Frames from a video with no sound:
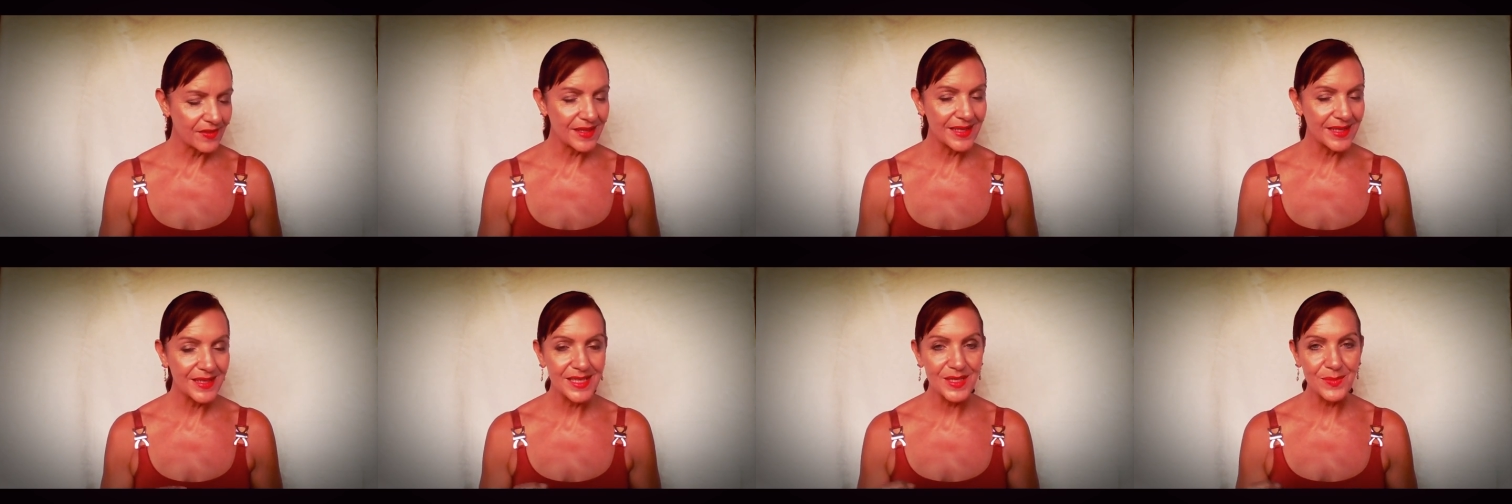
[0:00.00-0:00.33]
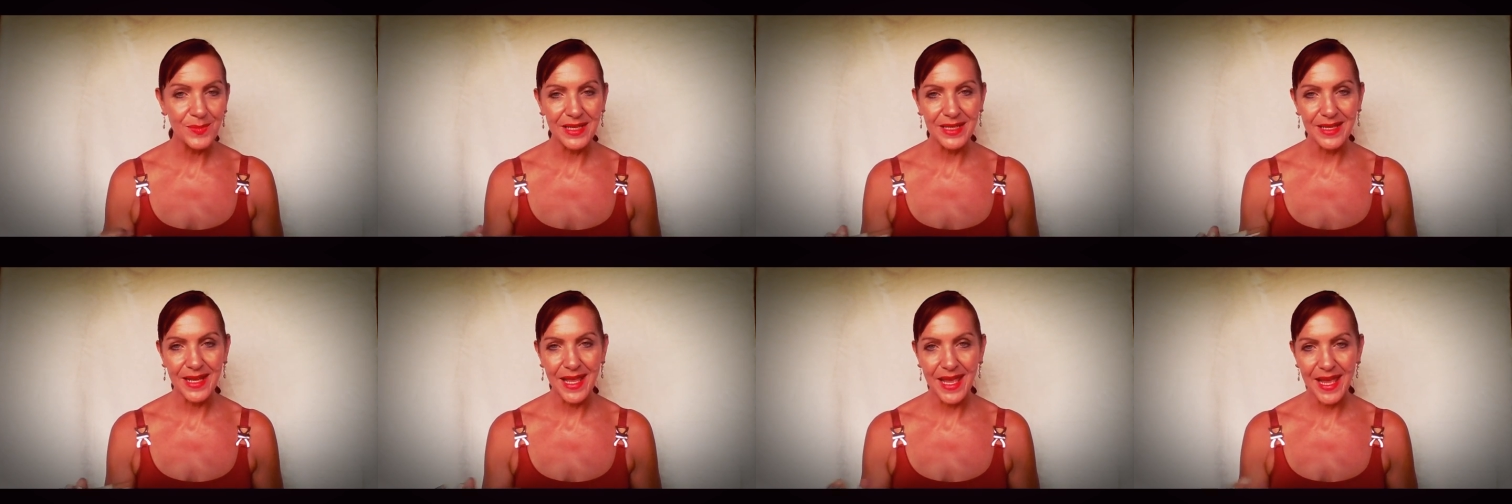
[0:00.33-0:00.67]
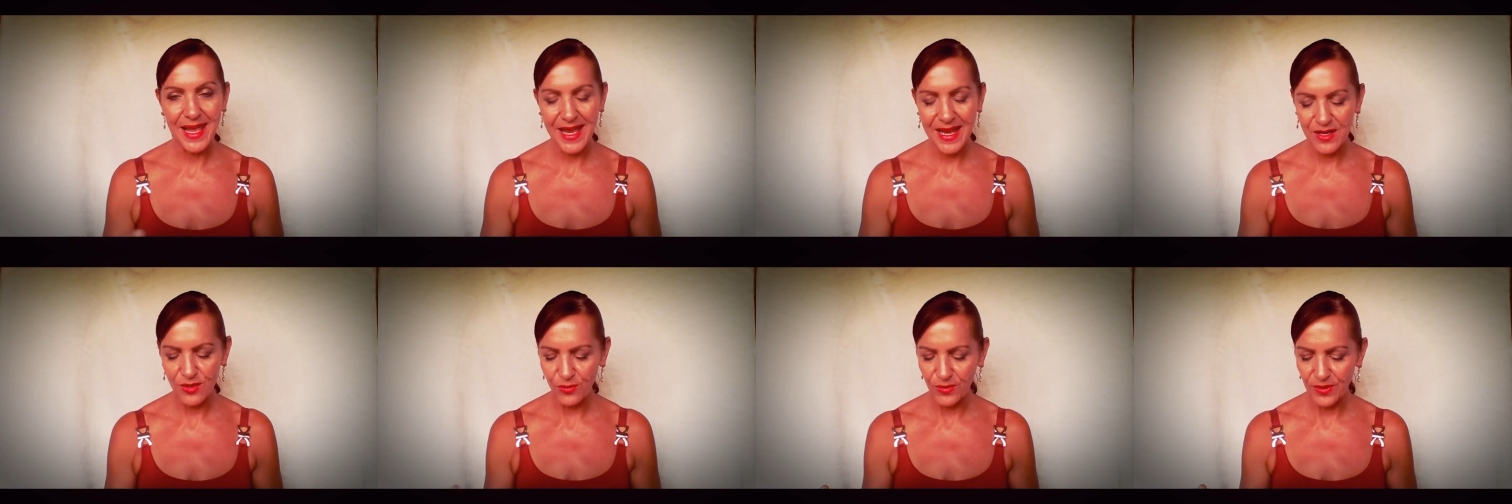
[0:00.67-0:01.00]
things being
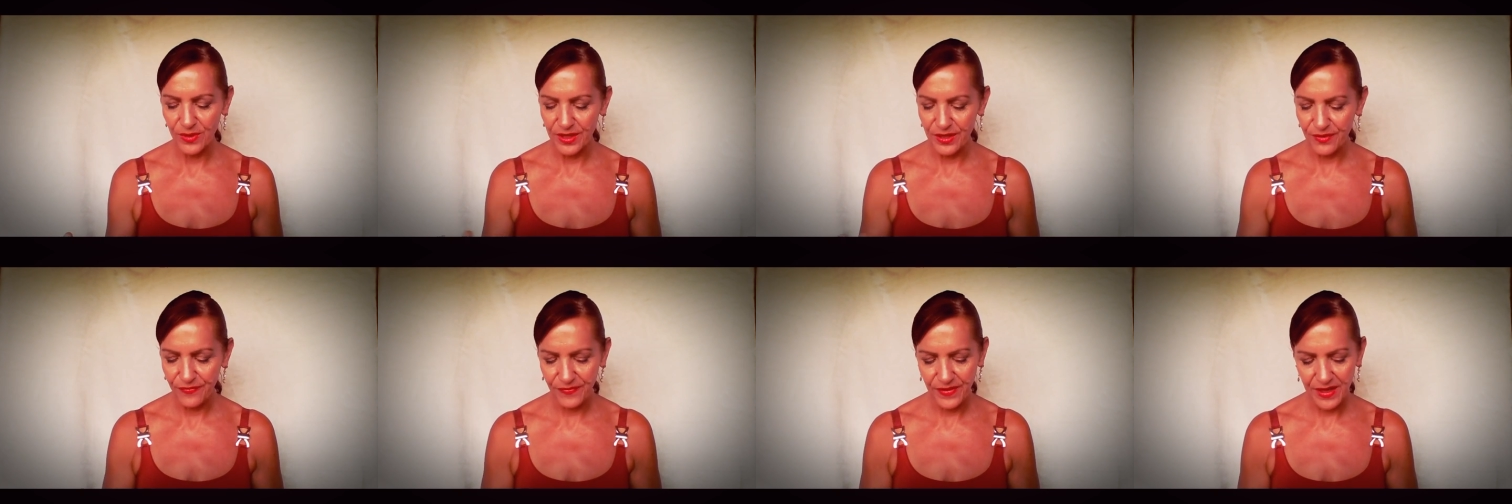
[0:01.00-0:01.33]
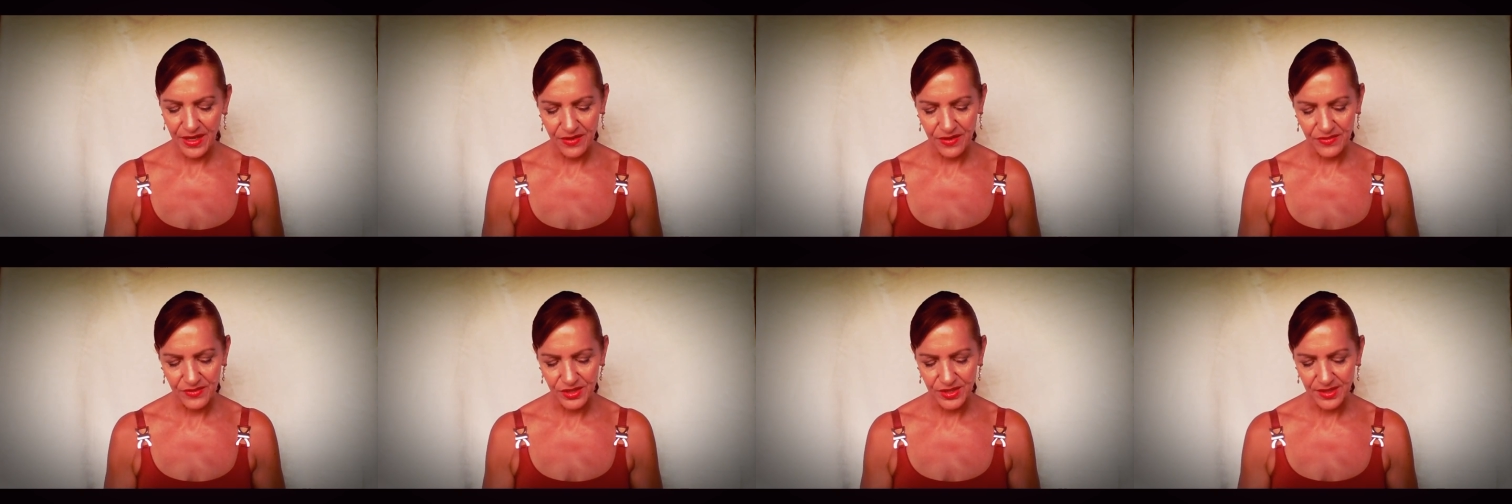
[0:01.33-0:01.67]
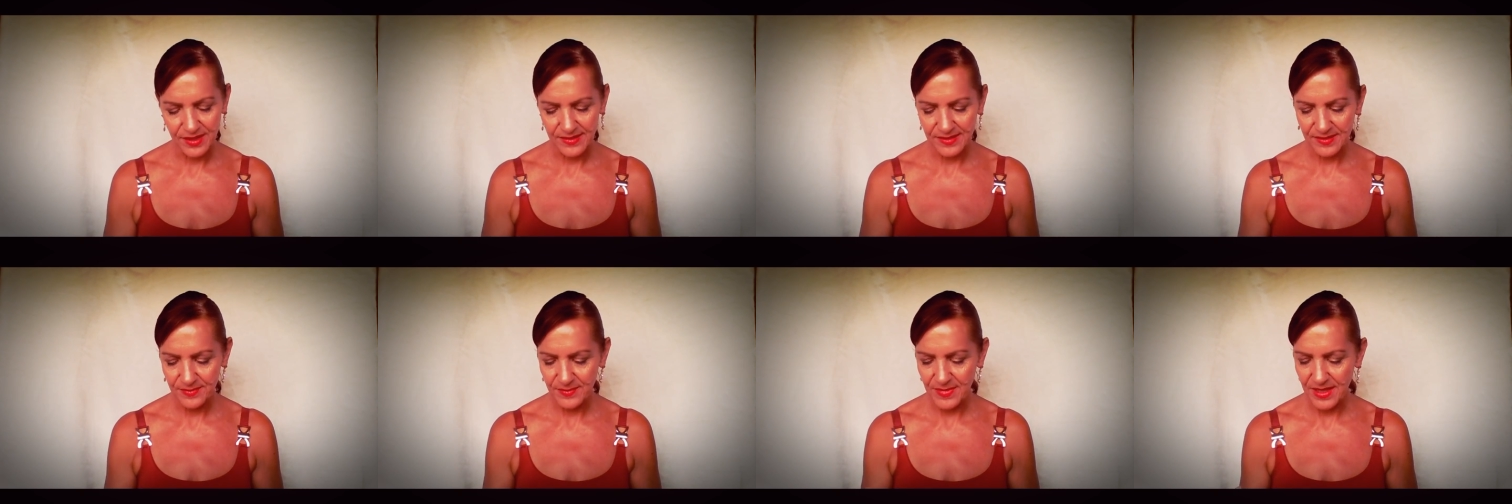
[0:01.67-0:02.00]
handled in a fair and
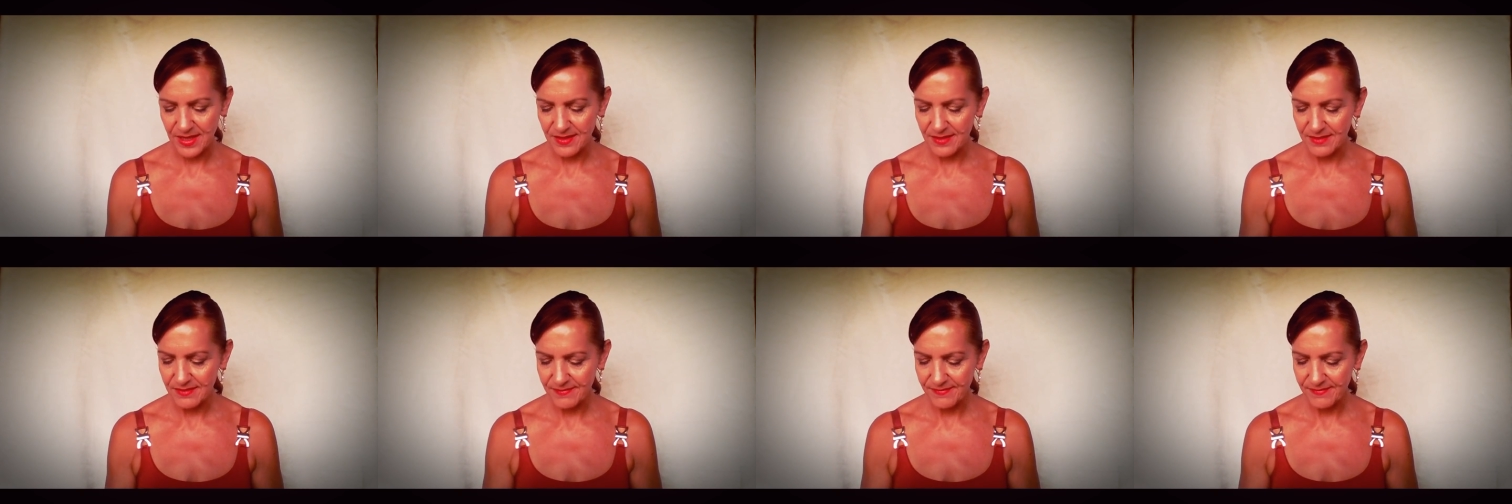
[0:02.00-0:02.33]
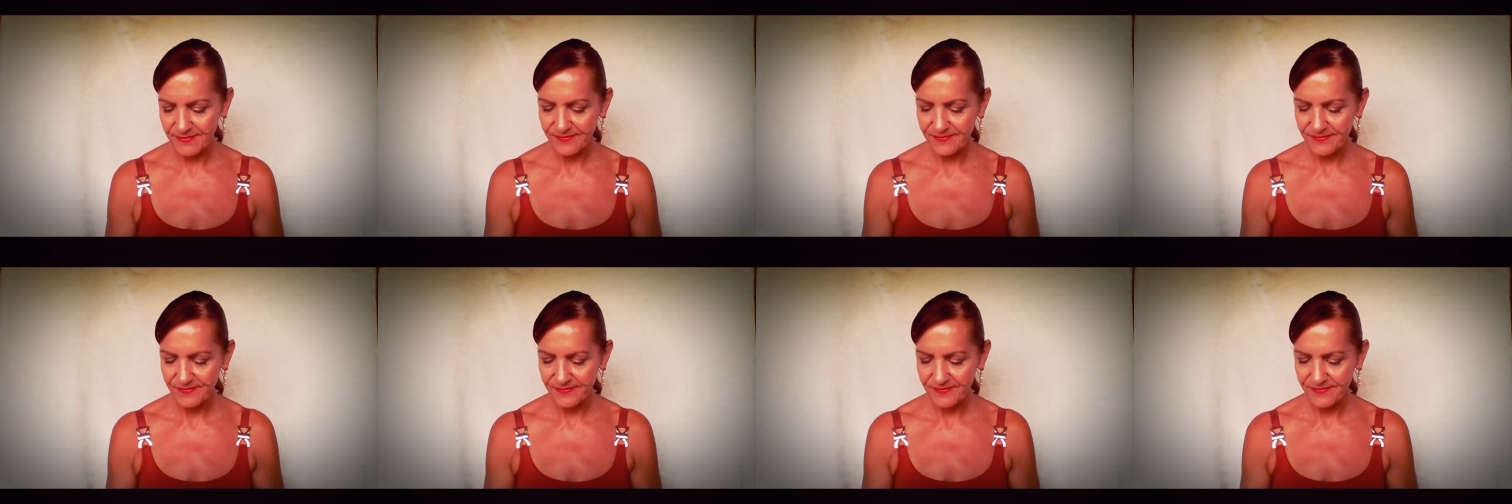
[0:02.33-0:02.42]
just manner